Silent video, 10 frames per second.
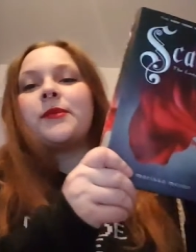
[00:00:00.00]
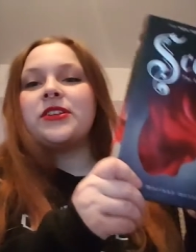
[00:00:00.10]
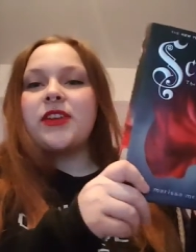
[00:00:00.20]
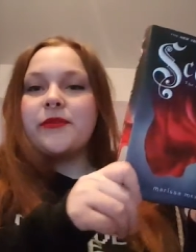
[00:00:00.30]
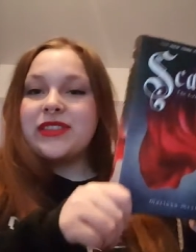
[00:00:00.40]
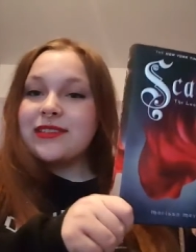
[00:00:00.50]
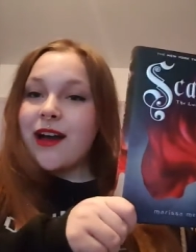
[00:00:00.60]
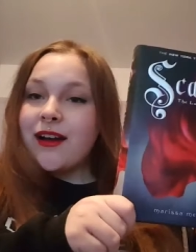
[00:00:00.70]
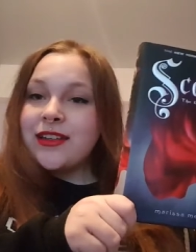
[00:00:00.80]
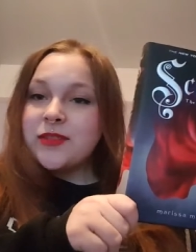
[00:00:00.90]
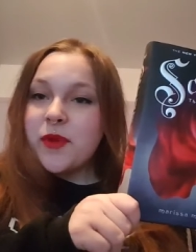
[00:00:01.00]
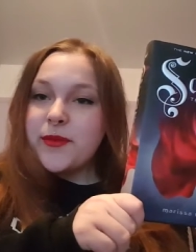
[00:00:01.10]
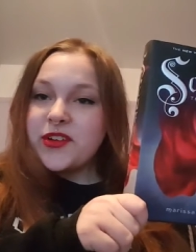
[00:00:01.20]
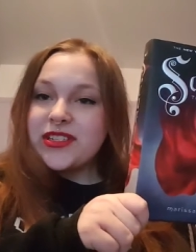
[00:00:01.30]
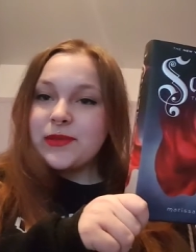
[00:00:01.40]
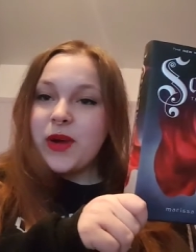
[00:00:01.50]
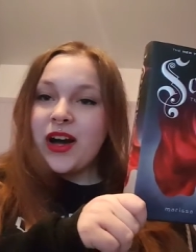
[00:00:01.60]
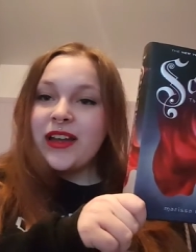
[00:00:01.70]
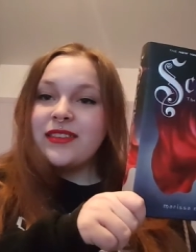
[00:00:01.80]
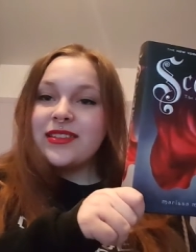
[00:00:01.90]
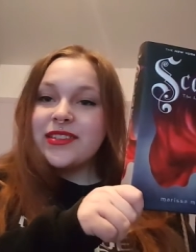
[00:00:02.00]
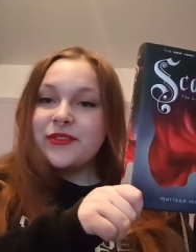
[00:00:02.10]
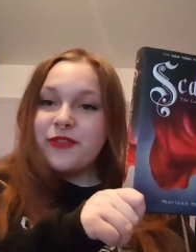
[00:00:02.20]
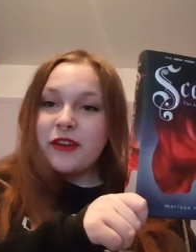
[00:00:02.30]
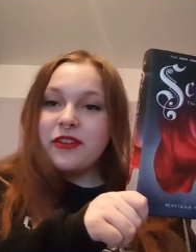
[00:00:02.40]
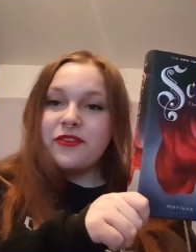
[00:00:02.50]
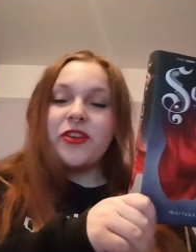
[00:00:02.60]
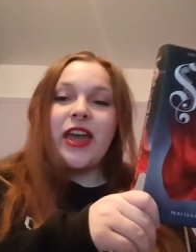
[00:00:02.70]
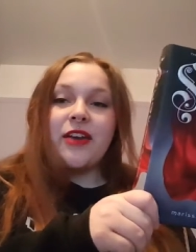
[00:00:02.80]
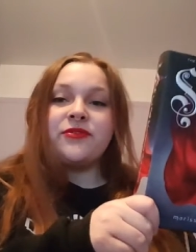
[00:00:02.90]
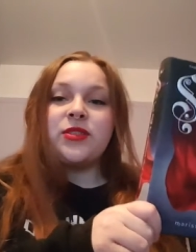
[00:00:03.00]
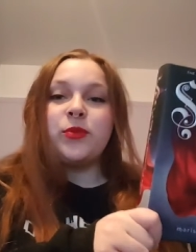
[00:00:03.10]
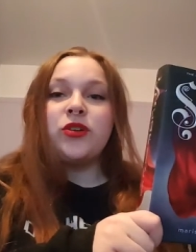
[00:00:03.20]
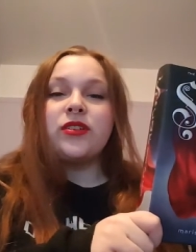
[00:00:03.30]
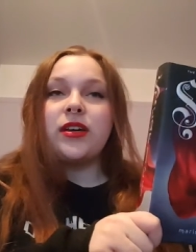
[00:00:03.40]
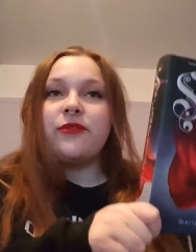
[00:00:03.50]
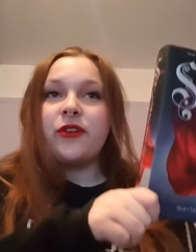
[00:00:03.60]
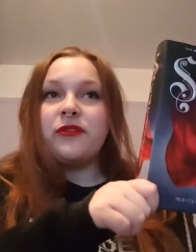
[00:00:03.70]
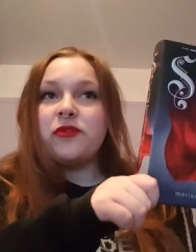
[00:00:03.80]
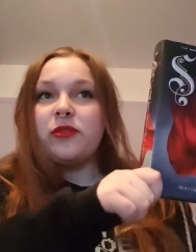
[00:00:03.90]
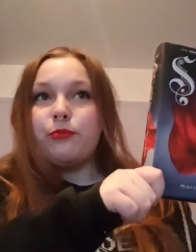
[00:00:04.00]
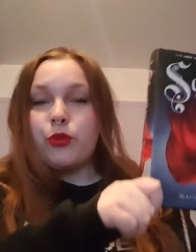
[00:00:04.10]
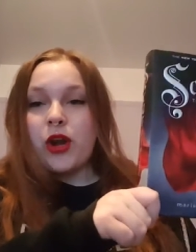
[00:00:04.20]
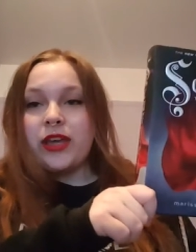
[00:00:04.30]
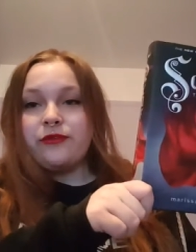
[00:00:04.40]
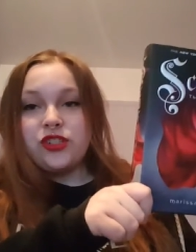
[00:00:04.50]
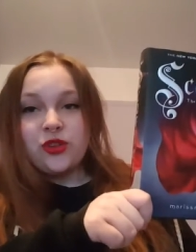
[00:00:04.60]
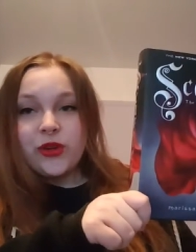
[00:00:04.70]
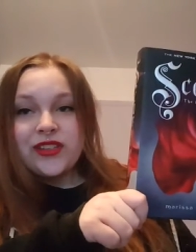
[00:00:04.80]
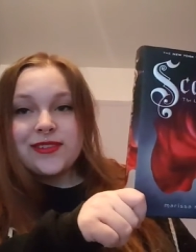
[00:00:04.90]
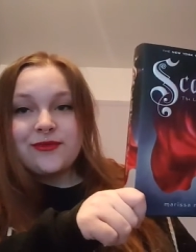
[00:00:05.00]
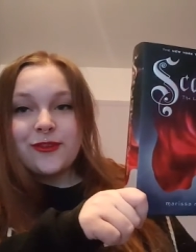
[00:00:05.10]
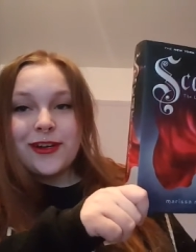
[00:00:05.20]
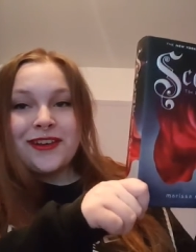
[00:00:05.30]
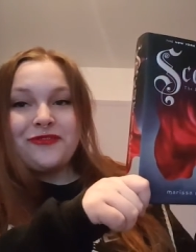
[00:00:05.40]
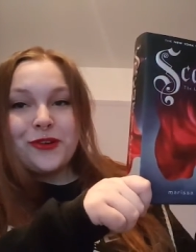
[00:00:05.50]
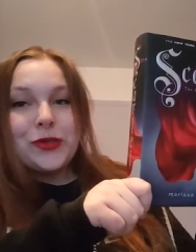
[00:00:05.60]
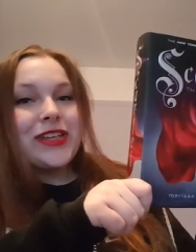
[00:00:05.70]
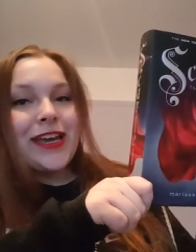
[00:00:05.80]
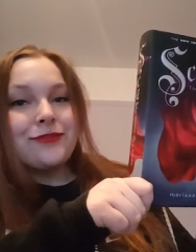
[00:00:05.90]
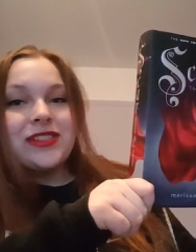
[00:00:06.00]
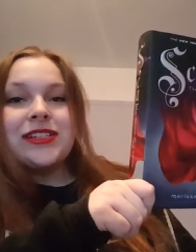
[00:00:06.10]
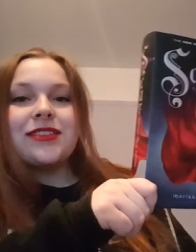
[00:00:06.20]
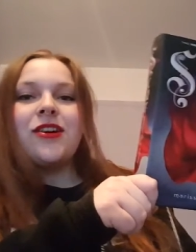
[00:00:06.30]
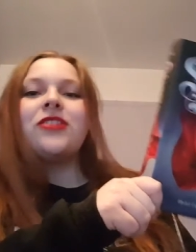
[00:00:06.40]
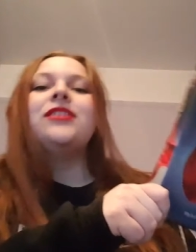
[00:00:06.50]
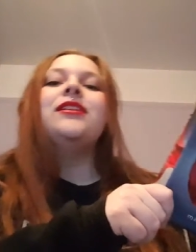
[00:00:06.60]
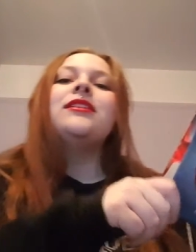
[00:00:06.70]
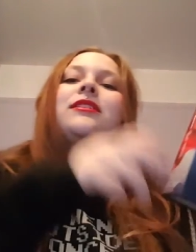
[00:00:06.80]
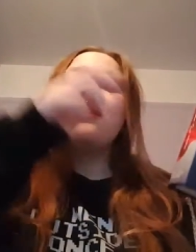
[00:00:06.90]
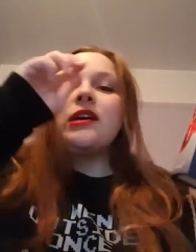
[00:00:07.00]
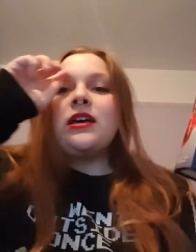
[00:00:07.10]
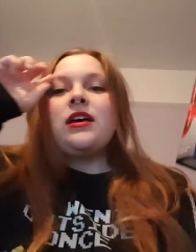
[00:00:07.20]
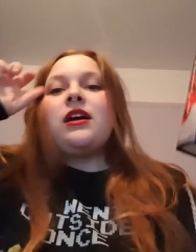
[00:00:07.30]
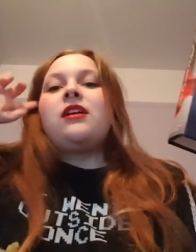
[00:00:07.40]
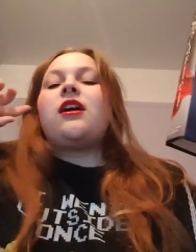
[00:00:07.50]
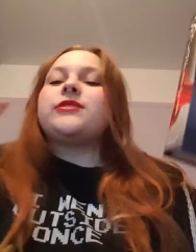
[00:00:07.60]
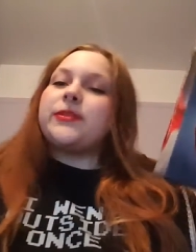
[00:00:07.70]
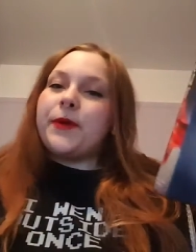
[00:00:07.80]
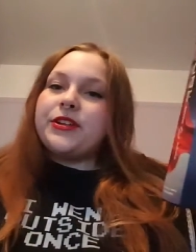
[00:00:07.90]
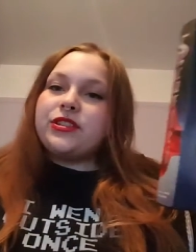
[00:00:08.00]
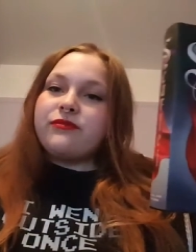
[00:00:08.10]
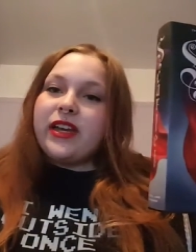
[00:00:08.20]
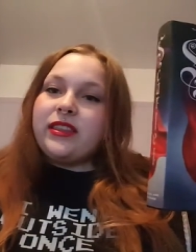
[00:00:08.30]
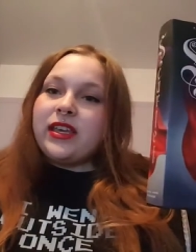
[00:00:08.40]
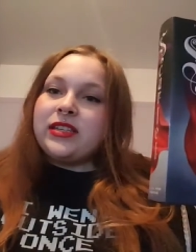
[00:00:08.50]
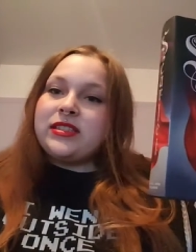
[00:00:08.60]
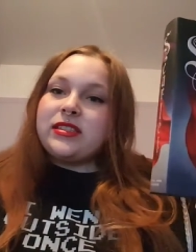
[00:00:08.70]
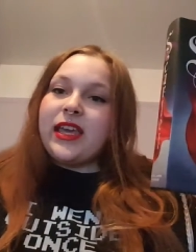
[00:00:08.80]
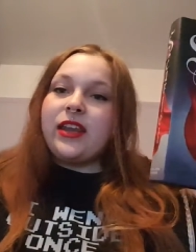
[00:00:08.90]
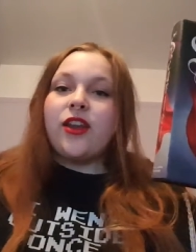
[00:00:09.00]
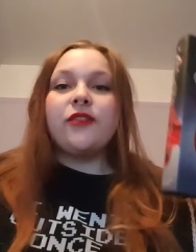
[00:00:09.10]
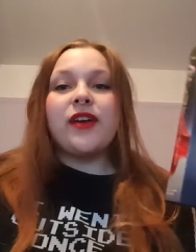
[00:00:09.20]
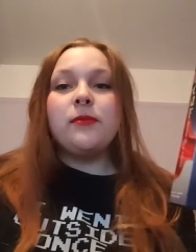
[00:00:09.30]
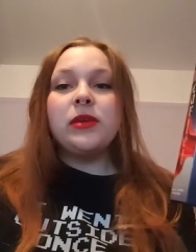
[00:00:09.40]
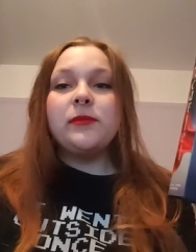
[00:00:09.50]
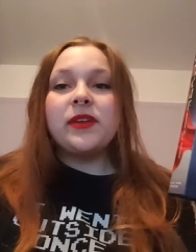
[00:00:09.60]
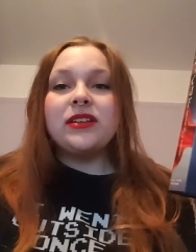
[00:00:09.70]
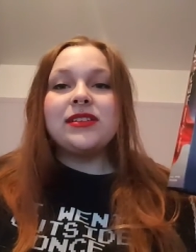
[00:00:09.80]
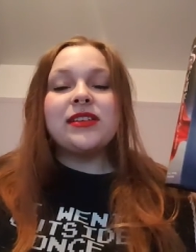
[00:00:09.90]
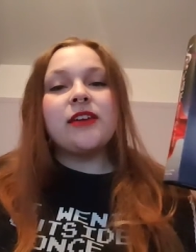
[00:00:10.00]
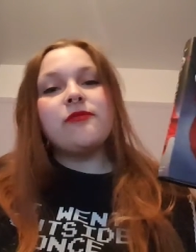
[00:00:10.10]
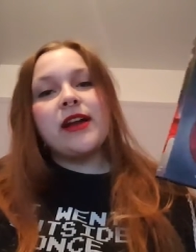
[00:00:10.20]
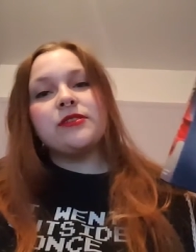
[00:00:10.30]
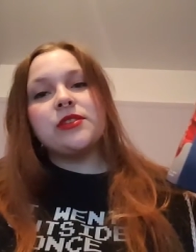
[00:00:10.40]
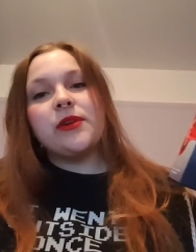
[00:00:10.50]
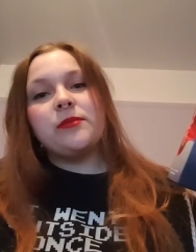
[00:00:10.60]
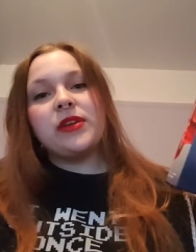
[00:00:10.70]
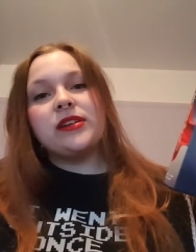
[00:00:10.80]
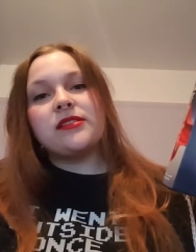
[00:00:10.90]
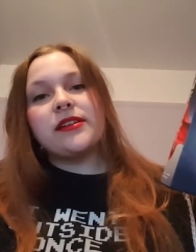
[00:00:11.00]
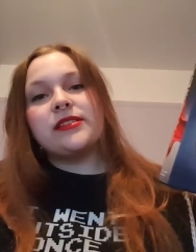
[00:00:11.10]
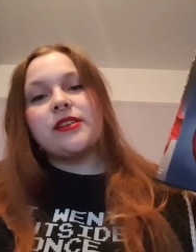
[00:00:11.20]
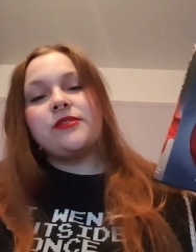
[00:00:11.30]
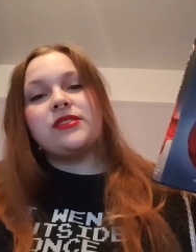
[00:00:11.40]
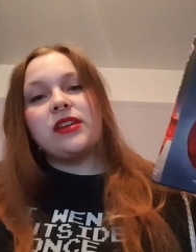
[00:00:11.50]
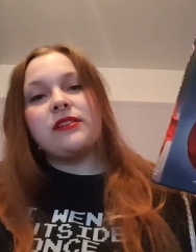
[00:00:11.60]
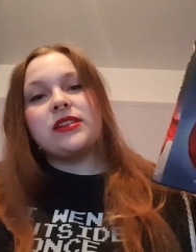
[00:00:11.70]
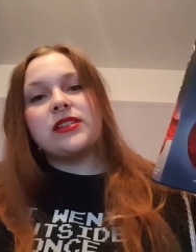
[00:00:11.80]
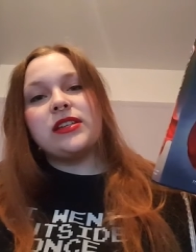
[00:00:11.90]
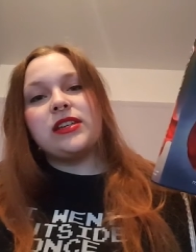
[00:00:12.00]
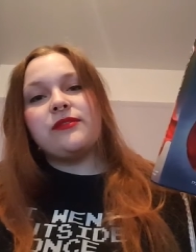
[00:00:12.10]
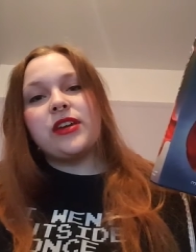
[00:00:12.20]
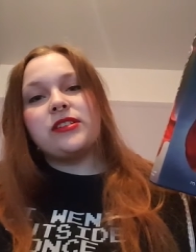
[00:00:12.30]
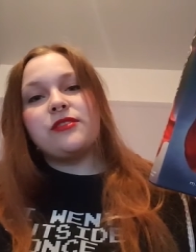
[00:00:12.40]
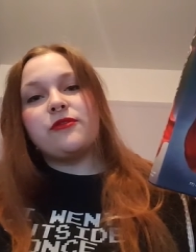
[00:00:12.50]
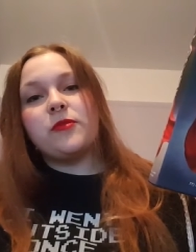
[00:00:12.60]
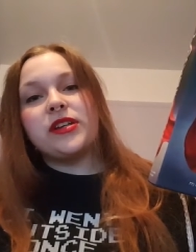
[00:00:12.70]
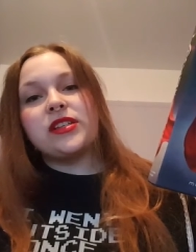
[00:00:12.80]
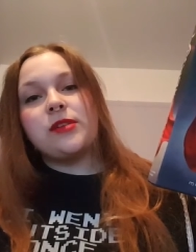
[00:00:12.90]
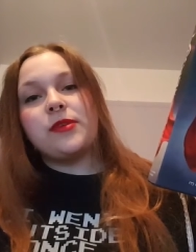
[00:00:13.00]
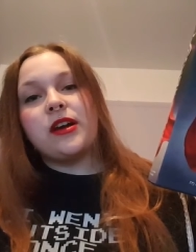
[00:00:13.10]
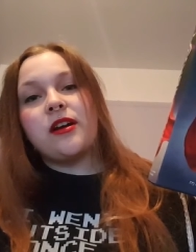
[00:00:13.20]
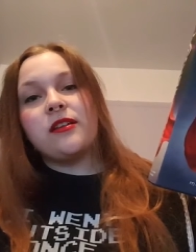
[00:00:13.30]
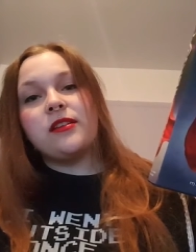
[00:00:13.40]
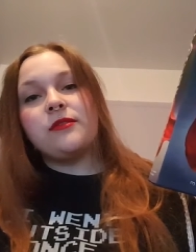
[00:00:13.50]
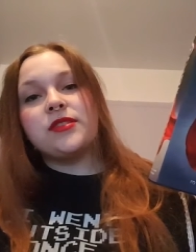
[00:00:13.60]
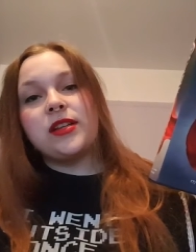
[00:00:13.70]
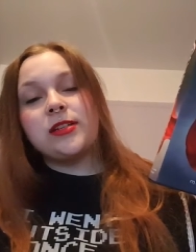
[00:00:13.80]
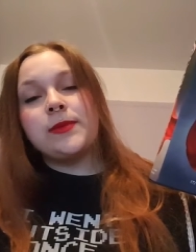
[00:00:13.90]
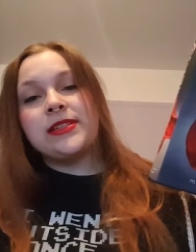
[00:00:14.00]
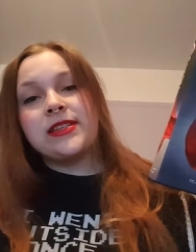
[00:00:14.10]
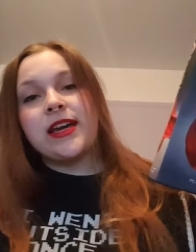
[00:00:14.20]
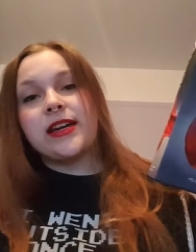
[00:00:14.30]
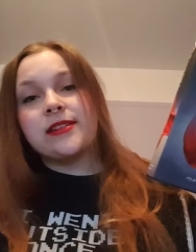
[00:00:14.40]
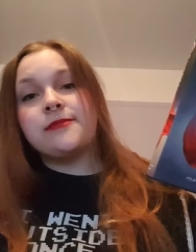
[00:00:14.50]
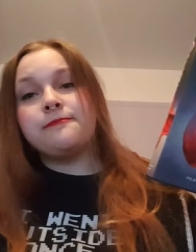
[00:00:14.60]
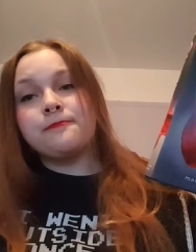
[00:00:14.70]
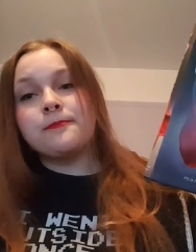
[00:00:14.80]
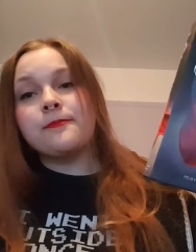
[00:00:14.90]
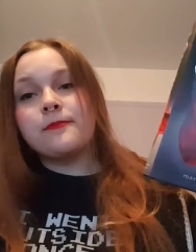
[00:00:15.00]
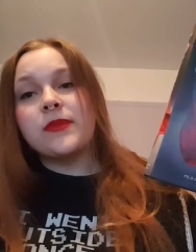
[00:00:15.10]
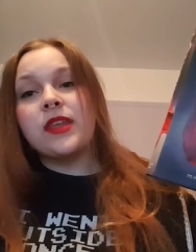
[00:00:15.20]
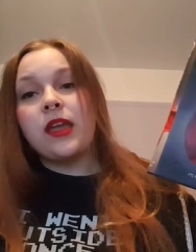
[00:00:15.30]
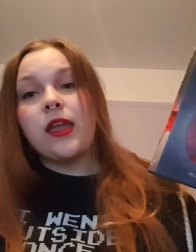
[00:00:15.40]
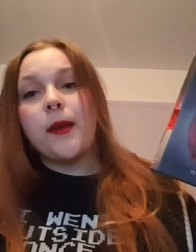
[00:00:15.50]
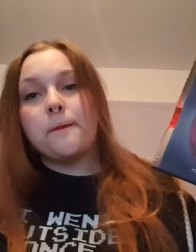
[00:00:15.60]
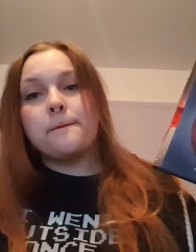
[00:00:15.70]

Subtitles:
going to go with Scarlet by Marissa Meyer. This is a very, very hefty book, a very, very brave choice for a 4-day readathon. I was supposed to read this in November, but I didn't get round to it because I so seriously deviated from my TBR that it was a little bit sad. Yeah.